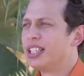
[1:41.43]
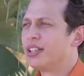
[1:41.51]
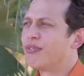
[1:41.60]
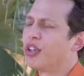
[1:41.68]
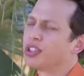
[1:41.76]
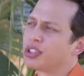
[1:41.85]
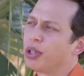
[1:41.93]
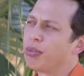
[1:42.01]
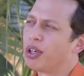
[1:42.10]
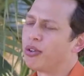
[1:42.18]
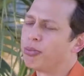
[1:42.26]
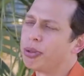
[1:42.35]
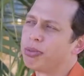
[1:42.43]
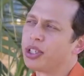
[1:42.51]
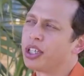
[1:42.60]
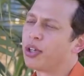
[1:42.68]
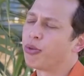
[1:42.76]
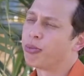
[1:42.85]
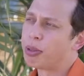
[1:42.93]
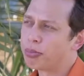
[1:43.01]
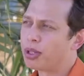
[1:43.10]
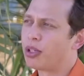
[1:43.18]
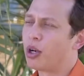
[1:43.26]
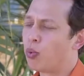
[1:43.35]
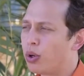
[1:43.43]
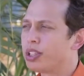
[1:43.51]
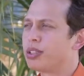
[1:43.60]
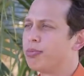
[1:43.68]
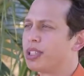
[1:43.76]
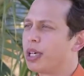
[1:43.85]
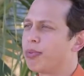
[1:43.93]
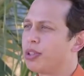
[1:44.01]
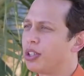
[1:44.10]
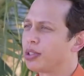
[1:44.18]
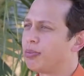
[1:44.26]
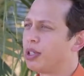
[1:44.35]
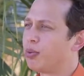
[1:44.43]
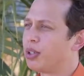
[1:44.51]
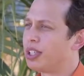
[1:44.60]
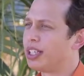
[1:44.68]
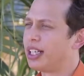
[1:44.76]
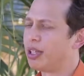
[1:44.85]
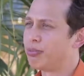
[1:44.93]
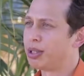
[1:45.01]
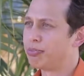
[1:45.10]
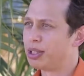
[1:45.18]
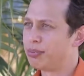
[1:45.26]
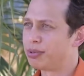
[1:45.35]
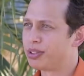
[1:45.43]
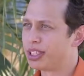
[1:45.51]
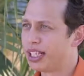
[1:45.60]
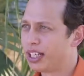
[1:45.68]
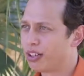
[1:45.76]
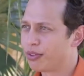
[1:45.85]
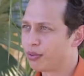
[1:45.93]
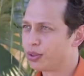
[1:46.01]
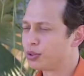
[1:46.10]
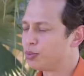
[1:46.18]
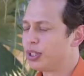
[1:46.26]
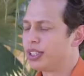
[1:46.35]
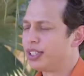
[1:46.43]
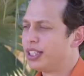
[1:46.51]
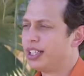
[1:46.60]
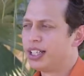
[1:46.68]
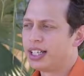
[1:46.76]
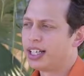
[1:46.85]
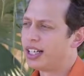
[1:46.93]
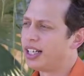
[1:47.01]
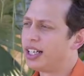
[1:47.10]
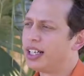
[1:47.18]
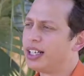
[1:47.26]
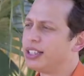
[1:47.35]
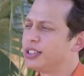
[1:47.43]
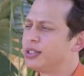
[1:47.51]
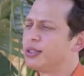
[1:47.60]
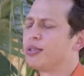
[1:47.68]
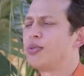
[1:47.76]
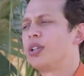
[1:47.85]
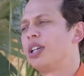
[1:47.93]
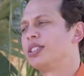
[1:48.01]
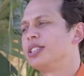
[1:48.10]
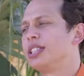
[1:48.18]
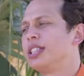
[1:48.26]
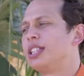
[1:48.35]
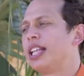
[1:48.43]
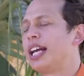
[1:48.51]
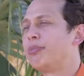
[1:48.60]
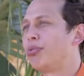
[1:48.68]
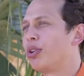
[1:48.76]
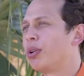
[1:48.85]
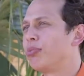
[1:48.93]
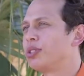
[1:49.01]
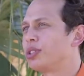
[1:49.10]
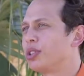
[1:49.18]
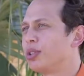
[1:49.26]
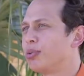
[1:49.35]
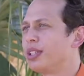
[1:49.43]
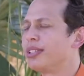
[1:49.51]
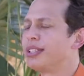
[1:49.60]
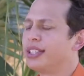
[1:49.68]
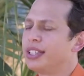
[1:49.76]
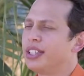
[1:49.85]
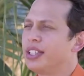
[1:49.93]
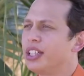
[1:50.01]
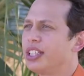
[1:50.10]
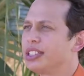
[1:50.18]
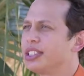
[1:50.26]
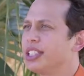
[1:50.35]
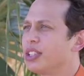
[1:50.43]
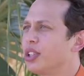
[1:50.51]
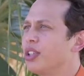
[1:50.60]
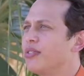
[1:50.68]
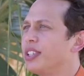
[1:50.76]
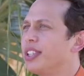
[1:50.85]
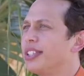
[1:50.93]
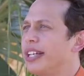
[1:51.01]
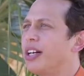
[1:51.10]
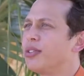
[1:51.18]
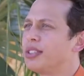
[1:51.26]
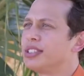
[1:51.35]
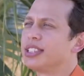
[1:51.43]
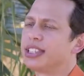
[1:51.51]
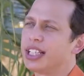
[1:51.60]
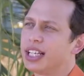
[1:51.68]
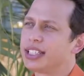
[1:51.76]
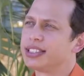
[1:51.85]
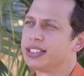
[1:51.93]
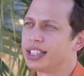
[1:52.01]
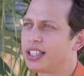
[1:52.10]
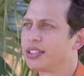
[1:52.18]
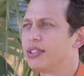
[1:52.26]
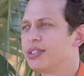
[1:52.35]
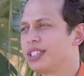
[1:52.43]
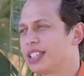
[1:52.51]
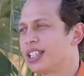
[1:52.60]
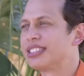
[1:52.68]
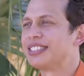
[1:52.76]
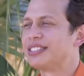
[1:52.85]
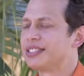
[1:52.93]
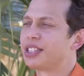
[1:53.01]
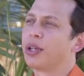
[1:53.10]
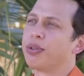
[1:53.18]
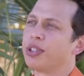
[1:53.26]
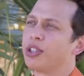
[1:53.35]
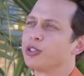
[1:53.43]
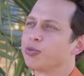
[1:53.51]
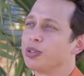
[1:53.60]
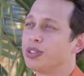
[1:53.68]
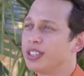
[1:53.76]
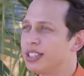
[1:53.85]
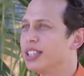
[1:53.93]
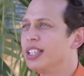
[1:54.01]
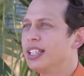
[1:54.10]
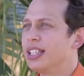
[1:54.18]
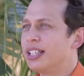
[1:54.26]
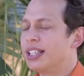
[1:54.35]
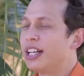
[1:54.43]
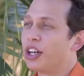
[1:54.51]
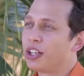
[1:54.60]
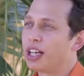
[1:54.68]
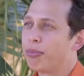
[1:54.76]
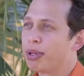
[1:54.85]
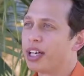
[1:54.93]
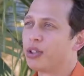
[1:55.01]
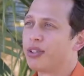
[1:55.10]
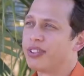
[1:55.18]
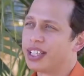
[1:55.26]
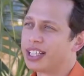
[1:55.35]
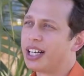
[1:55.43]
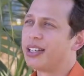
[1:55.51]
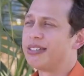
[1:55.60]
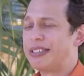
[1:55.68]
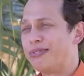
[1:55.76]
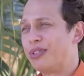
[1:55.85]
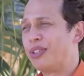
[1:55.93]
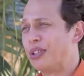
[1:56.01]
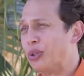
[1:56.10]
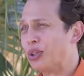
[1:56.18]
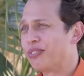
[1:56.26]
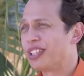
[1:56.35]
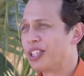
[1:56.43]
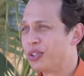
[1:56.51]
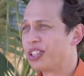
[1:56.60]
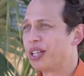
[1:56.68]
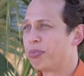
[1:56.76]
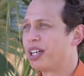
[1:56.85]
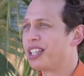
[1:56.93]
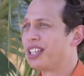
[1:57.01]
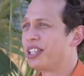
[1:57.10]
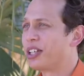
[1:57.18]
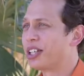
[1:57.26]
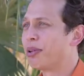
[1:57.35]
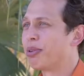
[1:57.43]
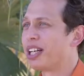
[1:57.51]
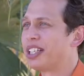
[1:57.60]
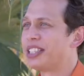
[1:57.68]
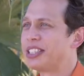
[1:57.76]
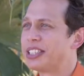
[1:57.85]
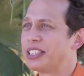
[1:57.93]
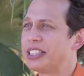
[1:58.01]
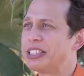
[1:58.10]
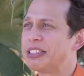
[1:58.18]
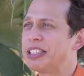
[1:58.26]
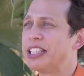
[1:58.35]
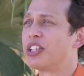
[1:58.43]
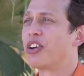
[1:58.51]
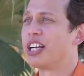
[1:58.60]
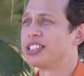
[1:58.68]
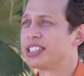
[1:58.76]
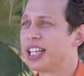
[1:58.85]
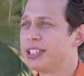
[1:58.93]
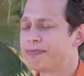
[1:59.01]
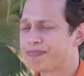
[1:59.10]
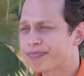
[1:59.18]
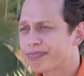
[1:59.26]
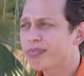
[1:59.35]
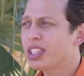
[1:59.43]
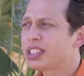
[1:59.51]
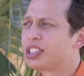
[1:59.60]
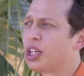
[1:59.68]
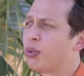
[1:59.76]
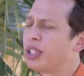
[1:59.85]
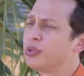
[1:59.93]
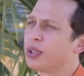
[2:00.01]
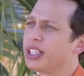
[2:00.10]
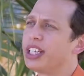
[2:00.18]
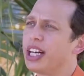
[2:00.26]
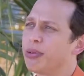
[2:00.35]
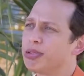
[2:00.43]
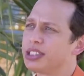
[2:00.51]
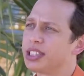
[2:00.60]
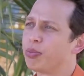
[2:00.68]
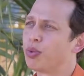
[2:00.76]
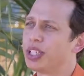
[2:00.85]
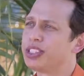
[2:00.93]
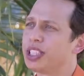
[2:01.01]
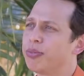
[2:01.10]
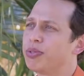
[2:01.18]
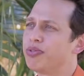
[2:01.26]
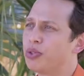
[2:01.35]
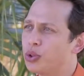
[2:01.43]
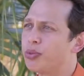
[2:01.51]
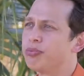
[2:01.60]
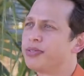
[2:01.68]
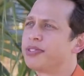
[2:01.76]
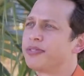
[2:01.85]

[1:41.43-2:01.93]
The first time I remembered, I don't remember I wanted to become a doctor, but I wanted to help my people, and health was when uh, I was in late primary school when you know, you see a lot of your elders and your aunties and uncles and cousins go into hospital and they don't come out, or if they can't, if, or if they do come out, they don't come out in a, in, in a great state. So I always wanted to help in some way, shape, or form.